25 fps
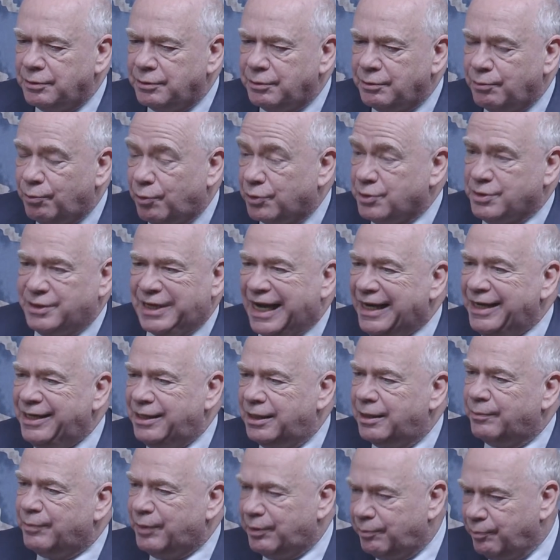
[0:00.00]
wasn't any,
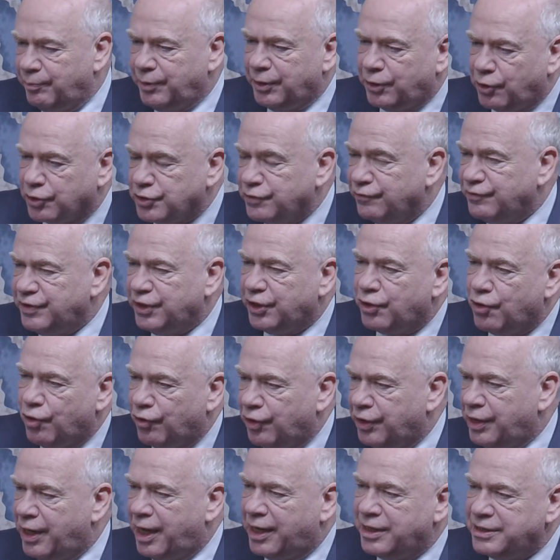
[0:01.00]
I mean, because of
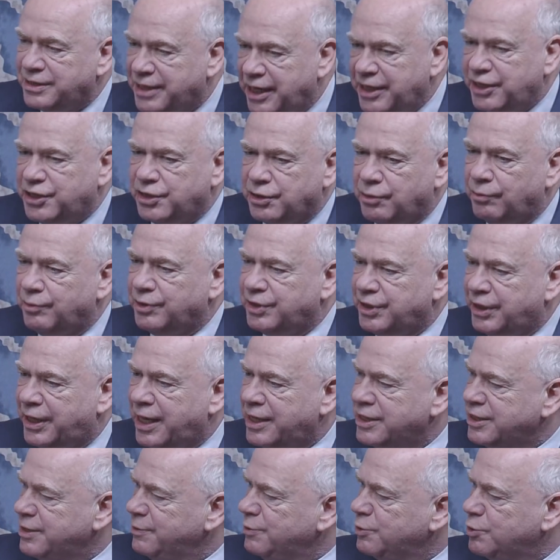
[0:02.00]
decolonization, which again
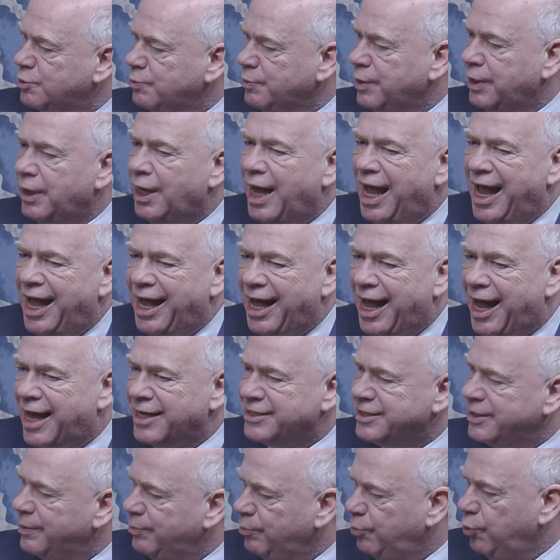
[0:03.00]
seems to me as
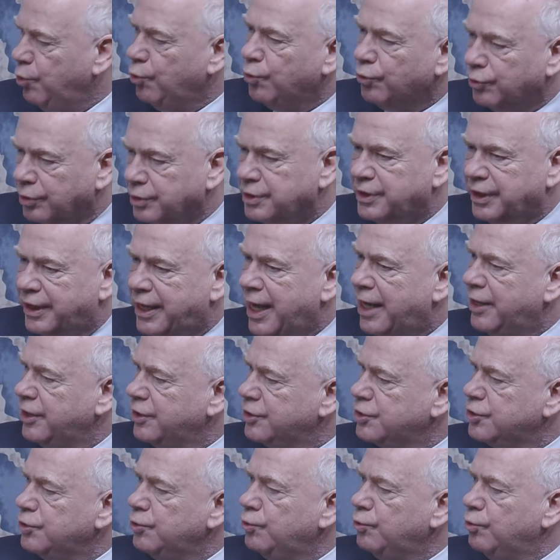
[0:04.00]
important again
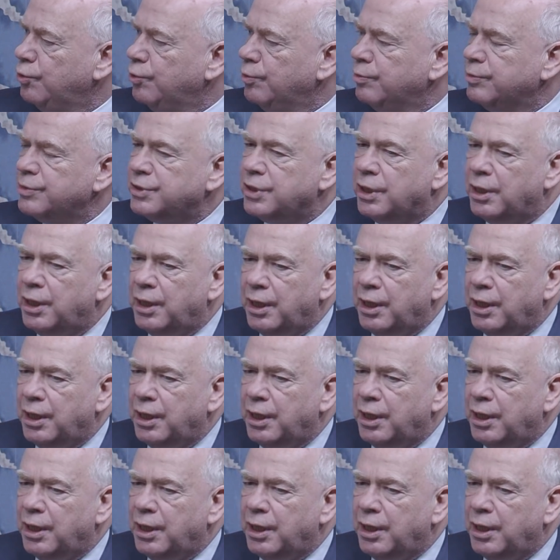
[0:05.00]
as norms,